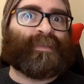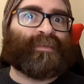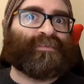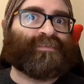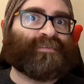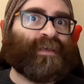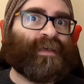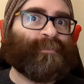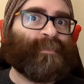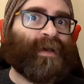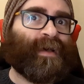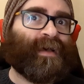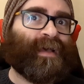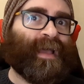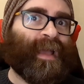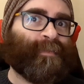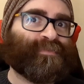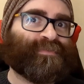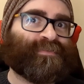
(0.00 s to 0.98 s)
Some
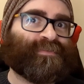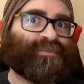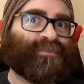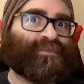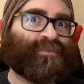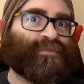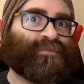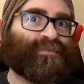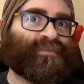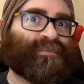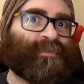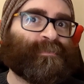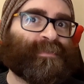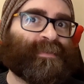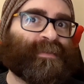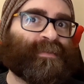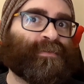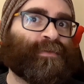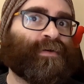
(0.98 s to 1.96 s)
are absent due to
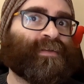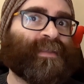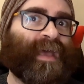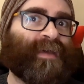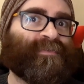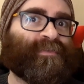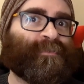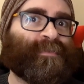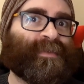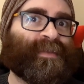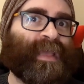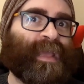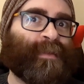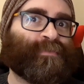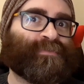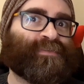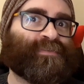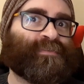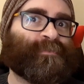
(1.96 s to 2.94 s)
simply not having been
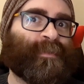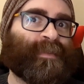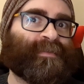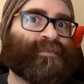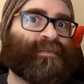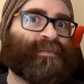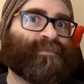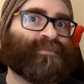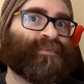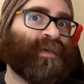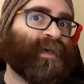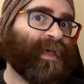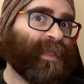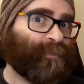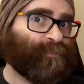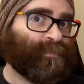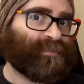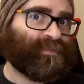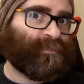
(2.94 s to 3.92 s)
able to spend enough
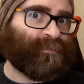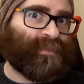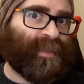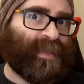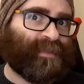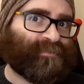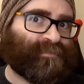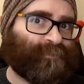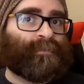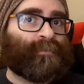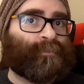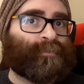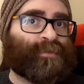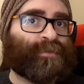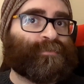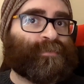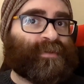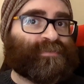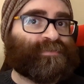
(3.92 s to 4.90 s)
time with them yet.
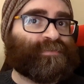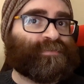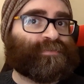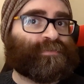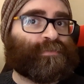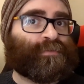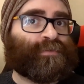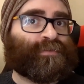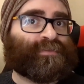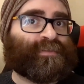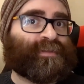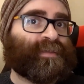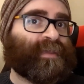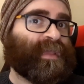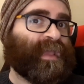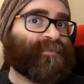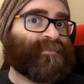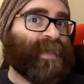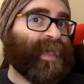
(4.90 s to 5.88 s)
But rest assured that
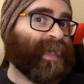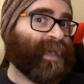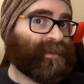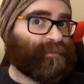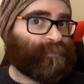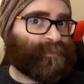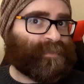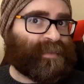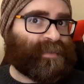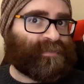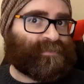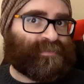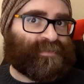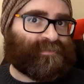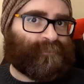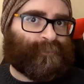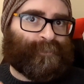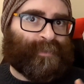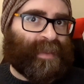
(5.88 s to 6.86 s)
I have handpicked
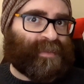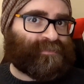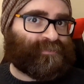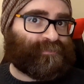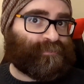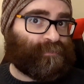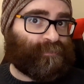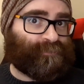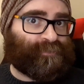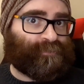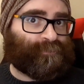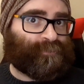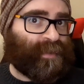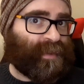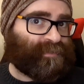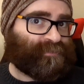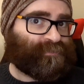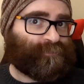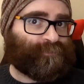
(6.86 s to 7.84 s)
this best of the
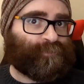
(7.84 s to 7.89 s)
rest